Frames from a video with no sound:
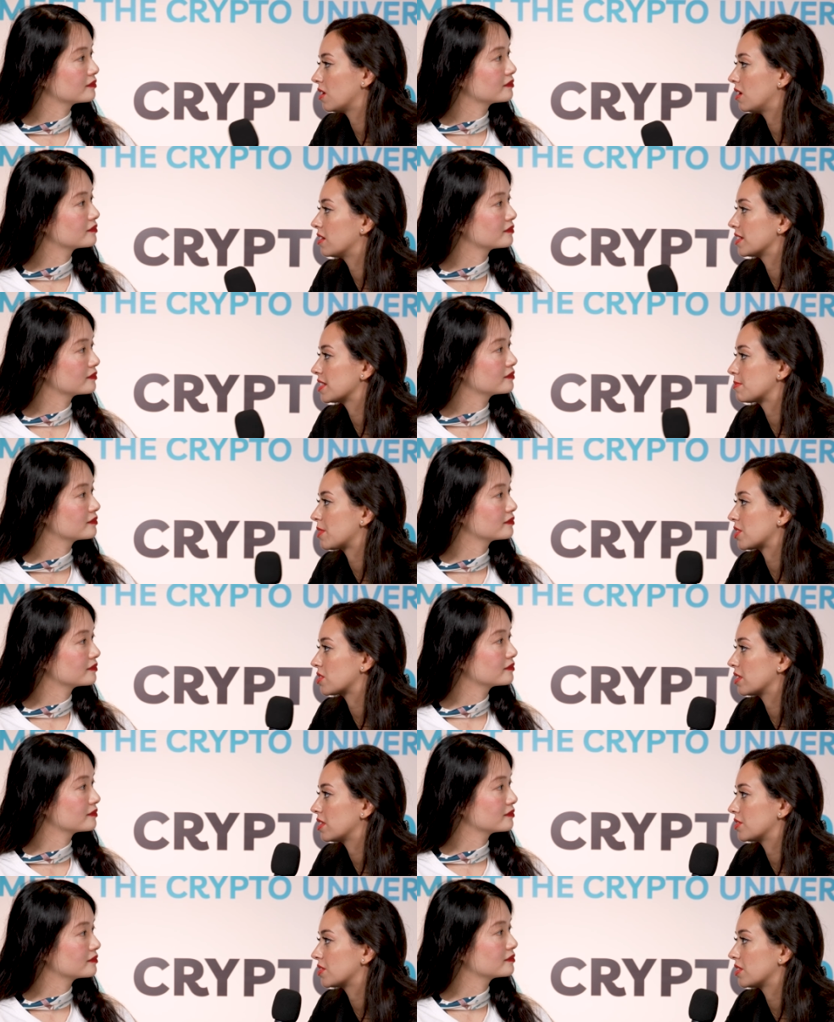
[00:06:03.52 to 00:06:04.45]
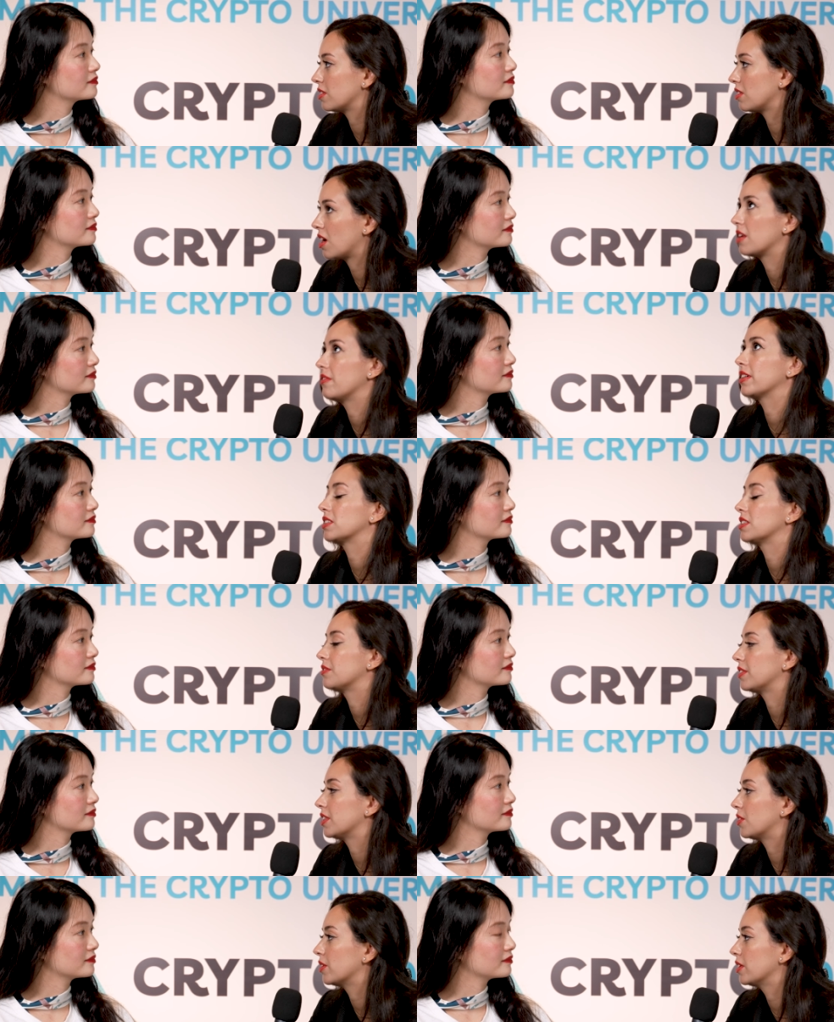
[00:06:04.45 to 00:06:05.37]
Speaker 1: Hong Kong especially, there's a lot of
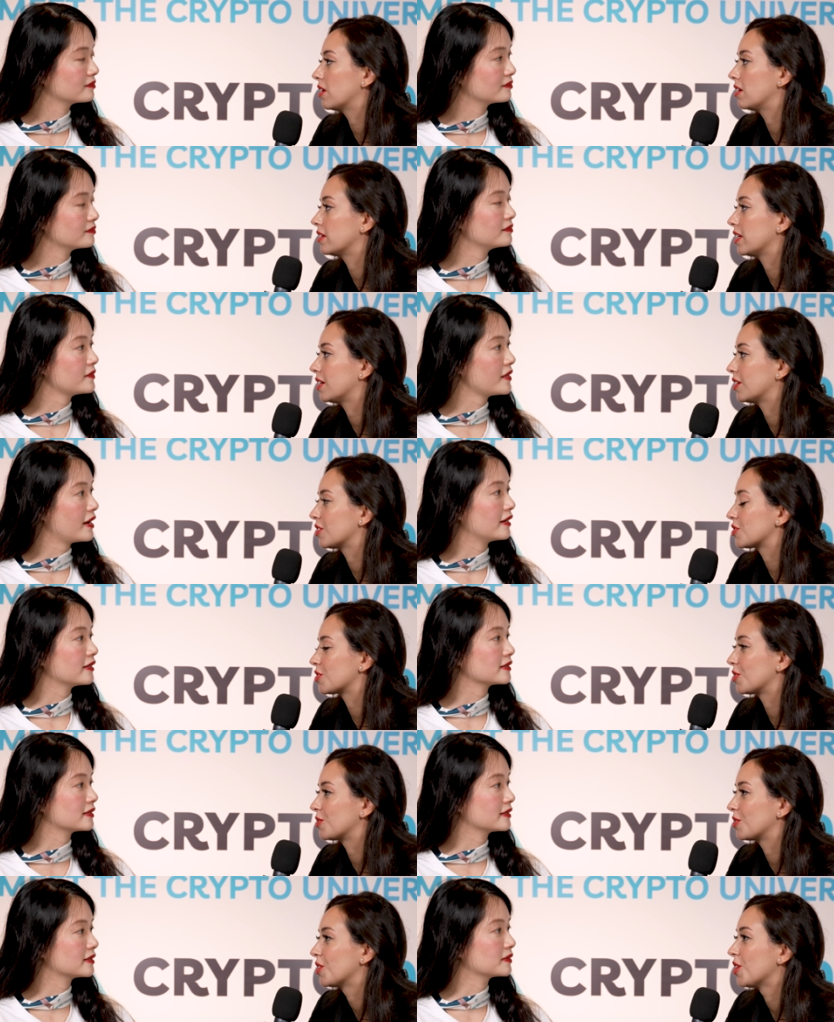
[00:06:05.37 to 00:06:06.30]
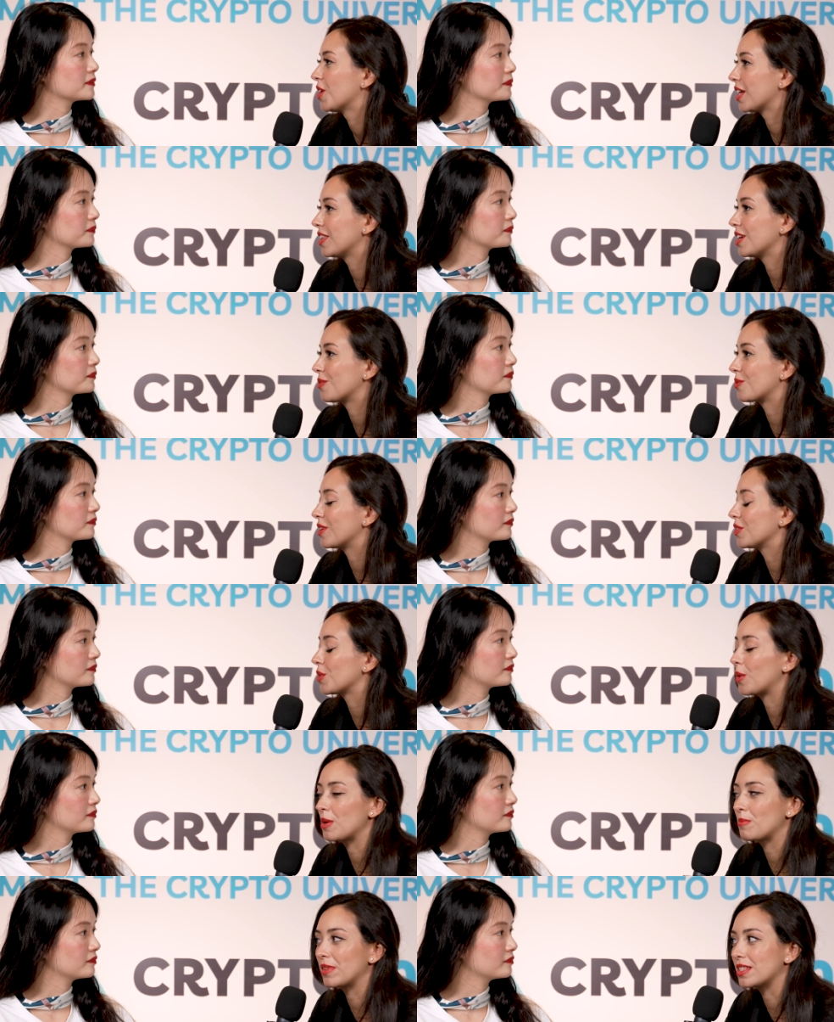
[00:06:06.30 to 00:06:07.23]
activity going on here, so I think we're
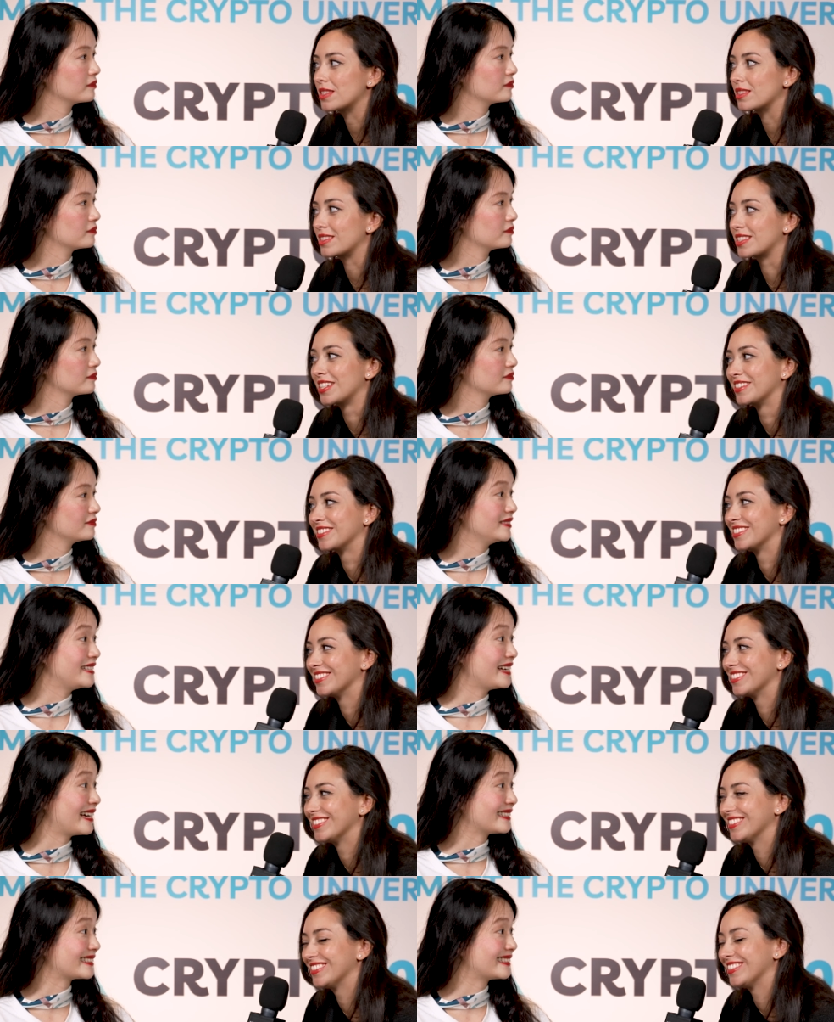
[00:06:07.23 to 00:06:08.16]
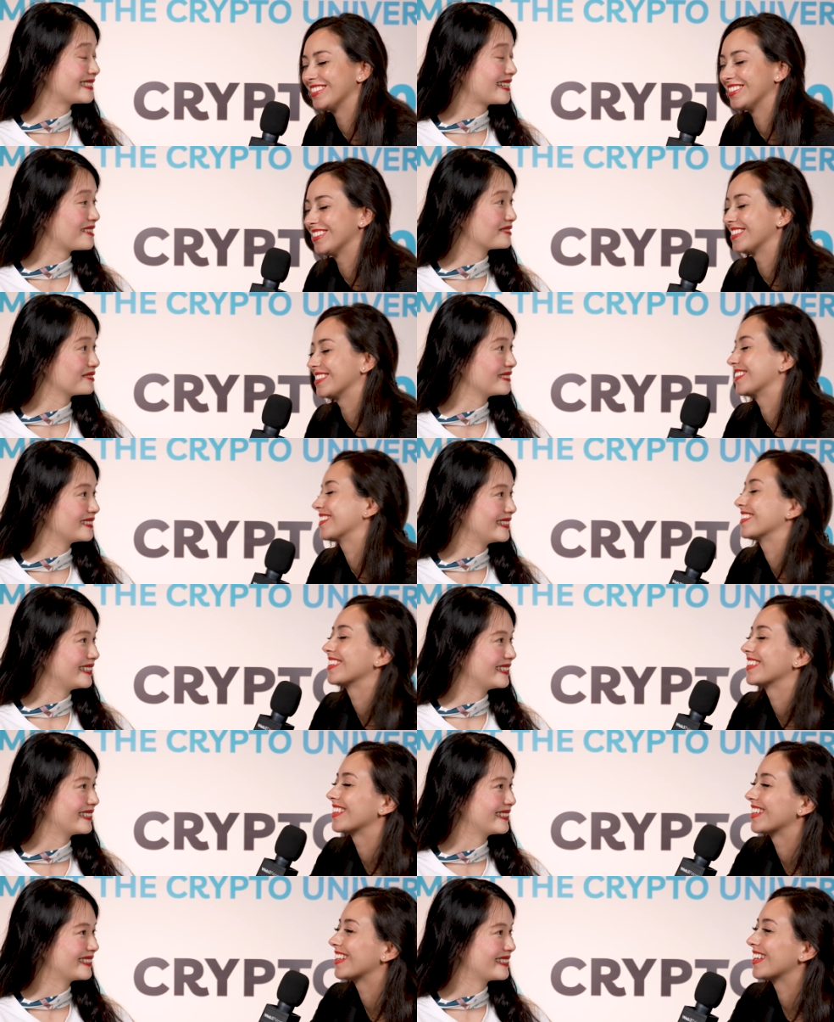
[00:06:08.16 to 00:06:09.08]
in the right places. Yes, definitely.
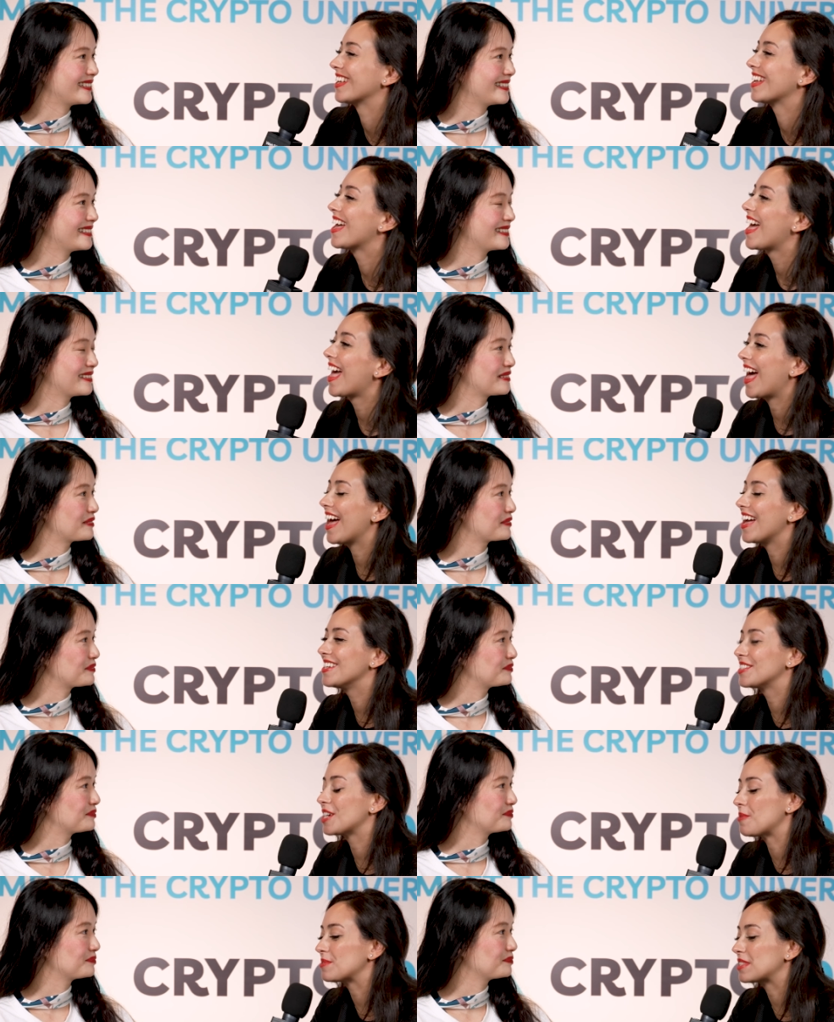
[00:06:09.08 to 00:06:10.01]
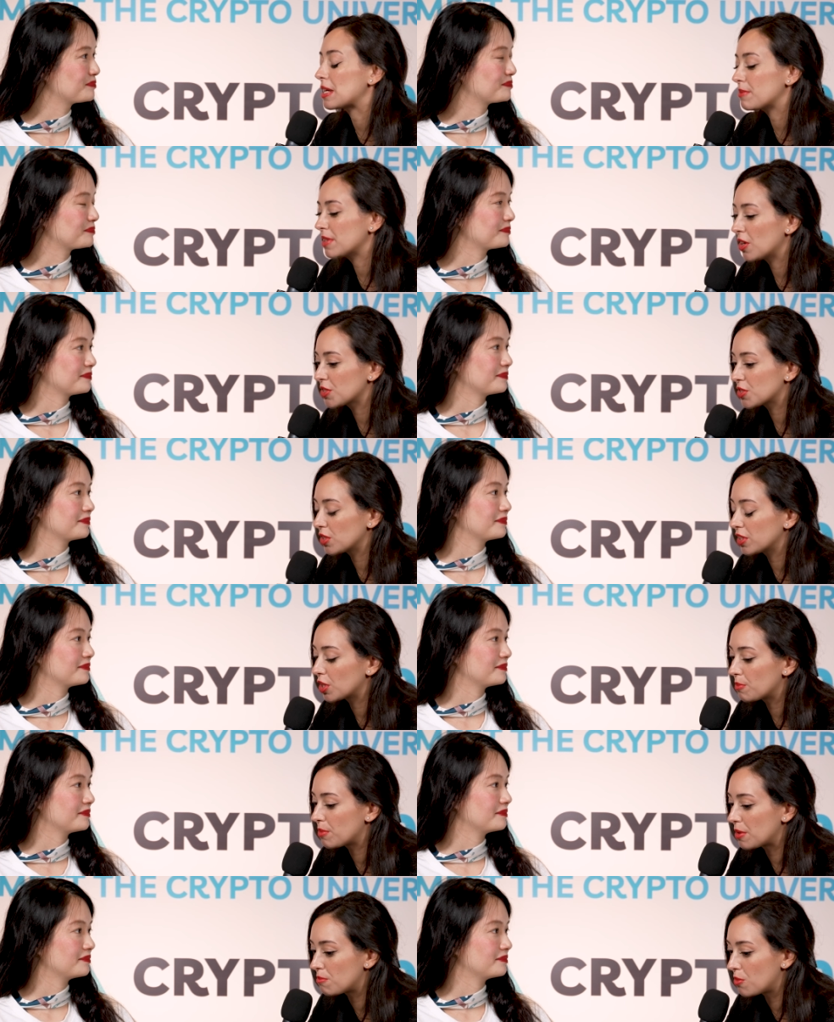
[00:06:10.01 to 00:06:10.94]
And um, tell me also a
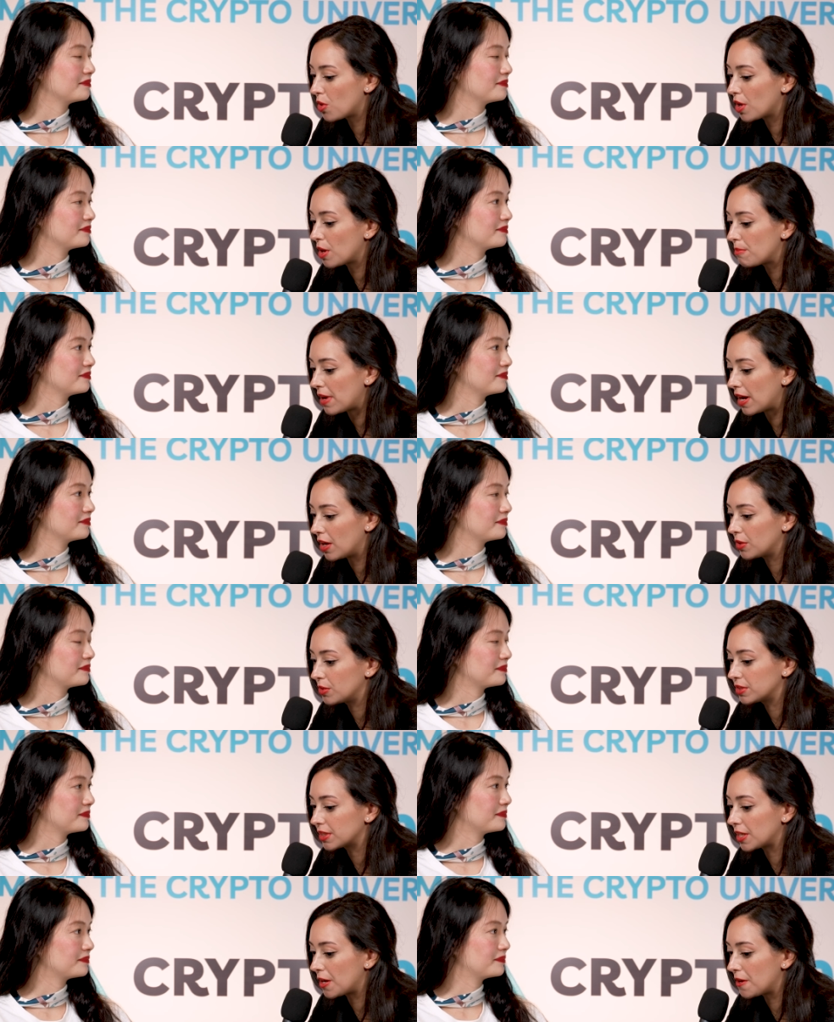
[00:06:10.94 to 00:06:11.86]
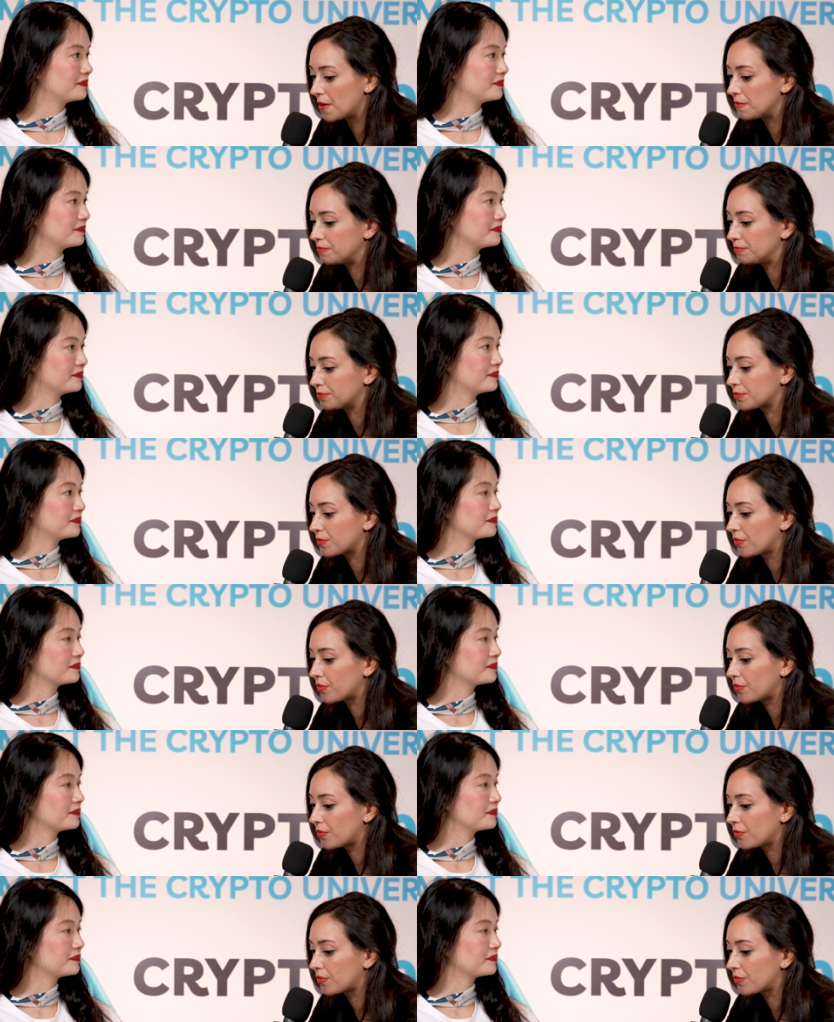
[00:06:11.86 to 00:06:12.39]
little bit more about um,